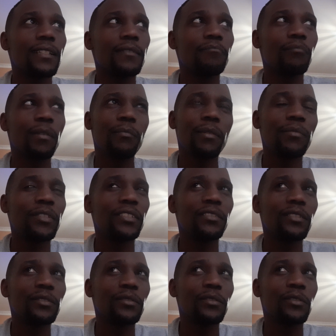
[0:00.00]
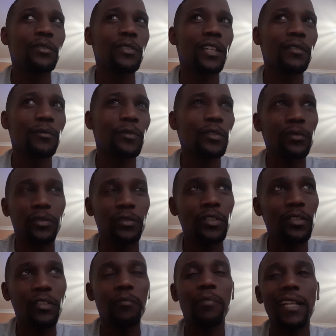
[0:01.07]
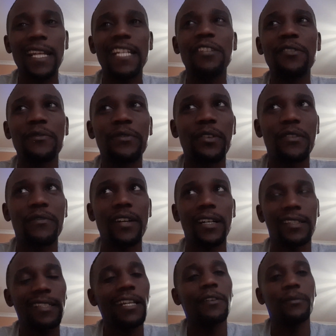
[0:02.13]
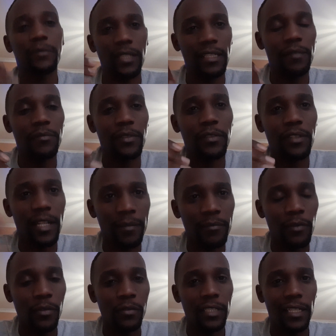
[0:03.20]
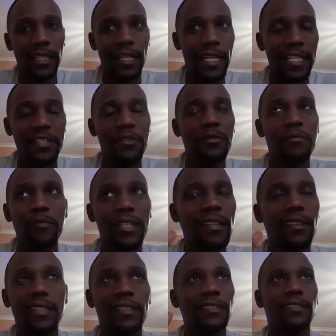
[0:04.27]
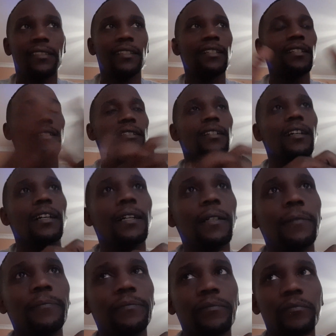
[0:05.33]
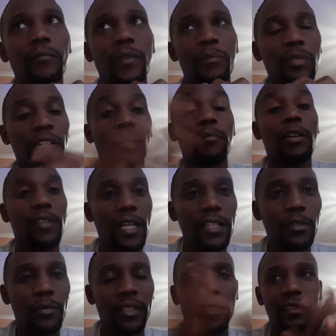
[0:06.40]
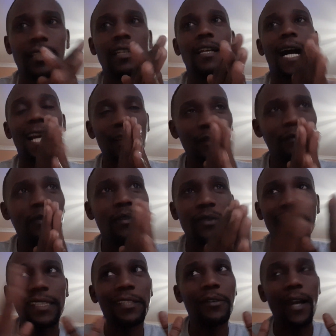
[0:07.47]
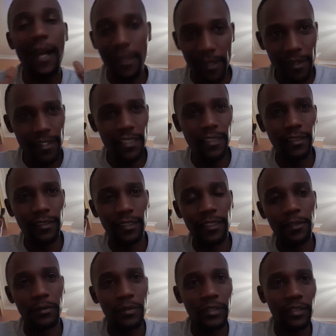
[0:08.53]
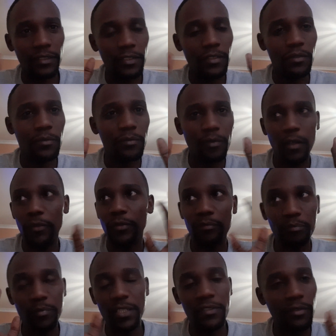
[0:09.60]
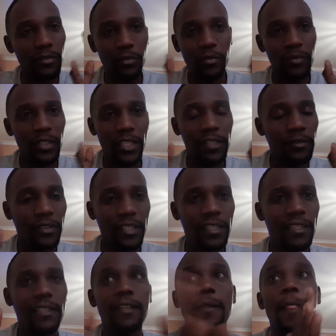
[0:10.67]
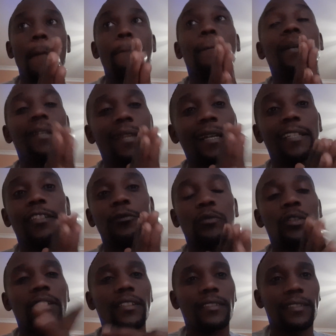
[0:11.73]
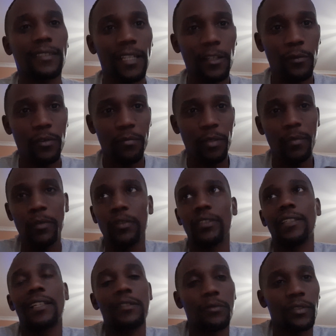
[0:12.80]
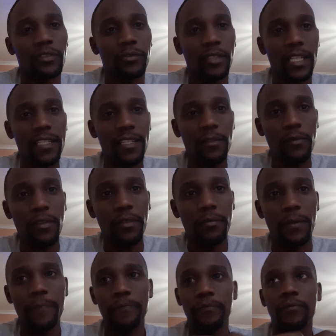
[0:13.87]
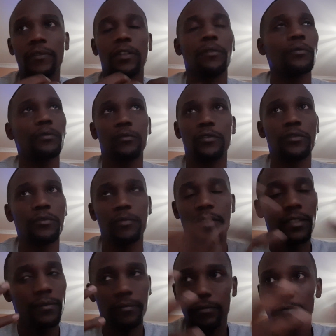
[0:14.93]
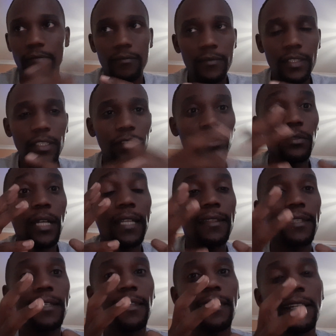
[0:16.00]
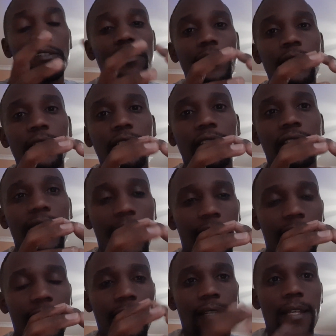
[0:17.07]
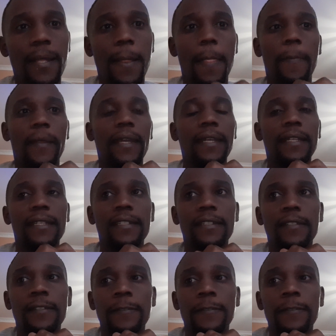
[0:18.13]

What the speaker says: my memory is not good at what was going on, but I know for a fact now that I'm older, I know many things bring about arguments. I know for a fact there were other things that I was being told to communicate or anything, but that is what stuck with me because that was relating with me or to me. So I think that stuck, and